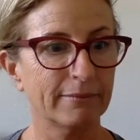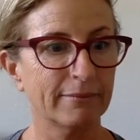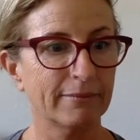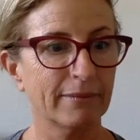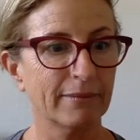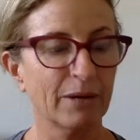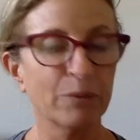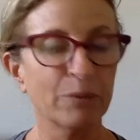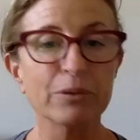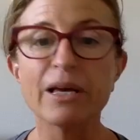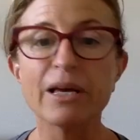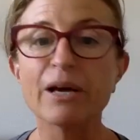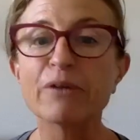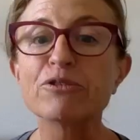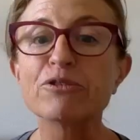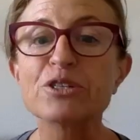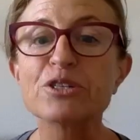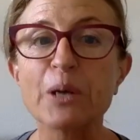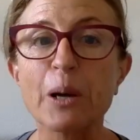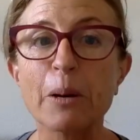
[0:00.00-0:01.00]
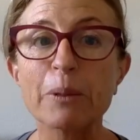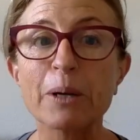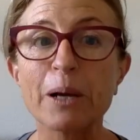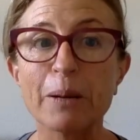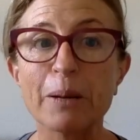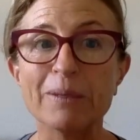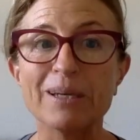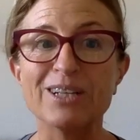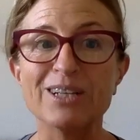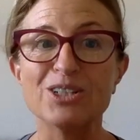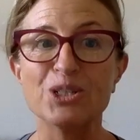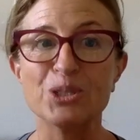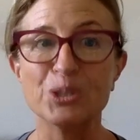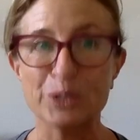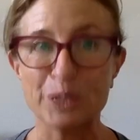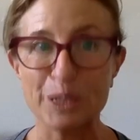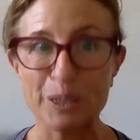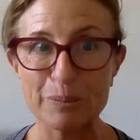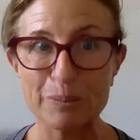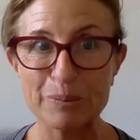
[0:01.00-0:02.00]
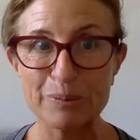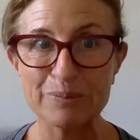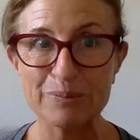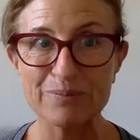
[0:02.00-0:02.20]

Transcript: I will never stop coming to Europe.